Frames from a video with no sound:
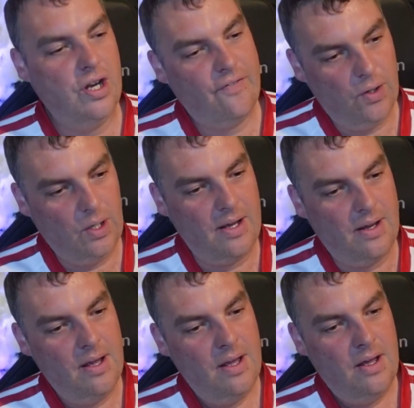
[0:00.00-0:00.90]
I feel like
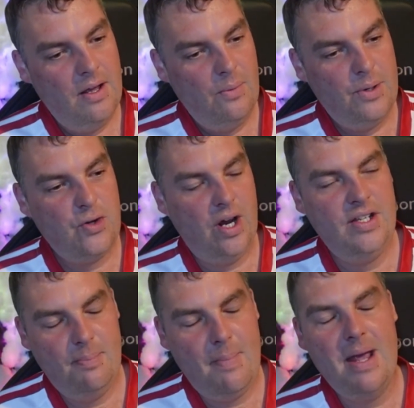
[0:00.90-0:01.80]
we're trying
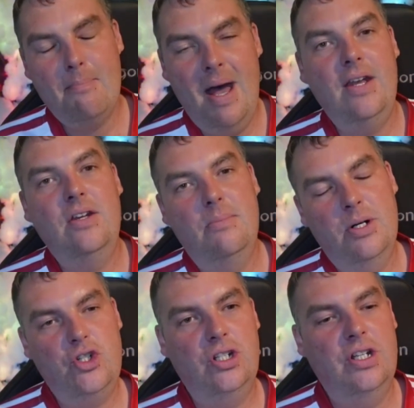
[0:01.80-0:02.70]
to make men
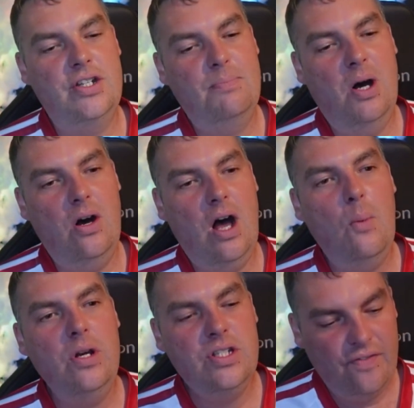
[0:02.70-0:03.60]
emotionless, but I
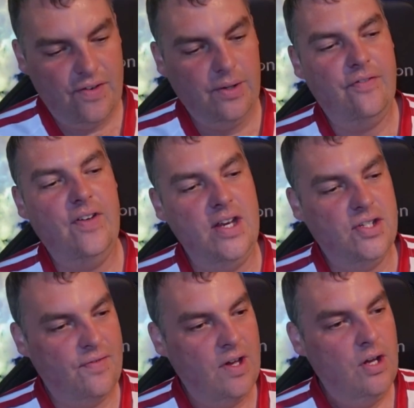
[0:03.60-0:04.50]
want you to fill the feeds
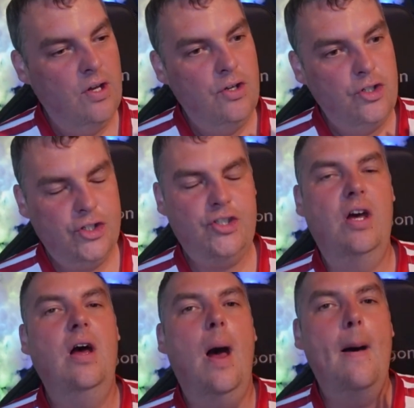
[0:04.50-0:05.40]
of just
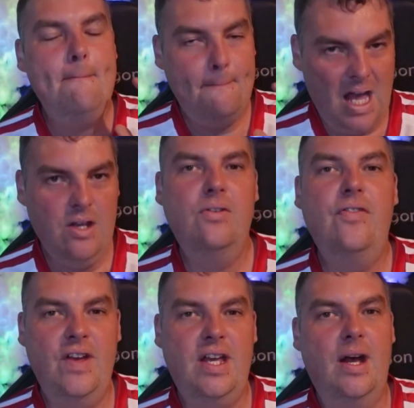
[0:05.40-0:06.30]
a male
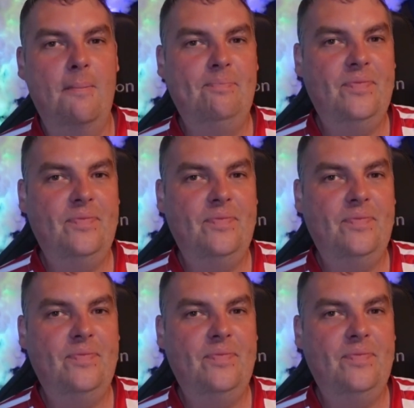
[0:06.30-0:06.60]
figure,